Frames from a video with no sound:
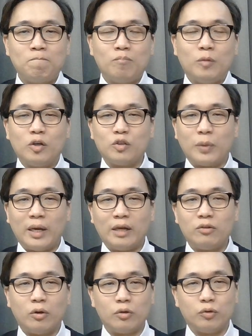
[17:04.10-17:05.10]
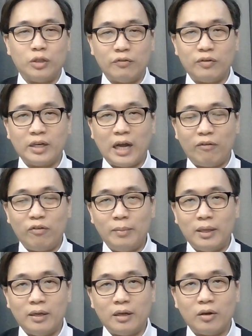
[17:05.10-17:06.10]
because when I talk to different
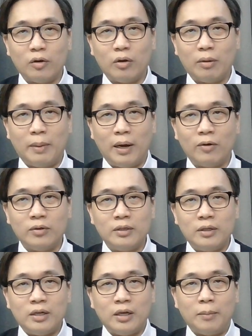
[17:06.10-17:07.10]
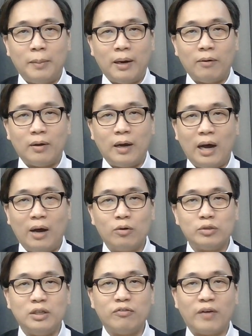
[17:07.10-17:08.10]
government, about how
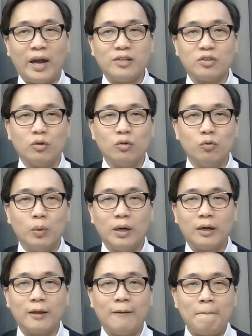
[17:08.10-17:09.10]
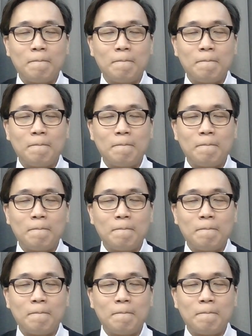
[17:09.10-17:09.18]
DeFi is going to work,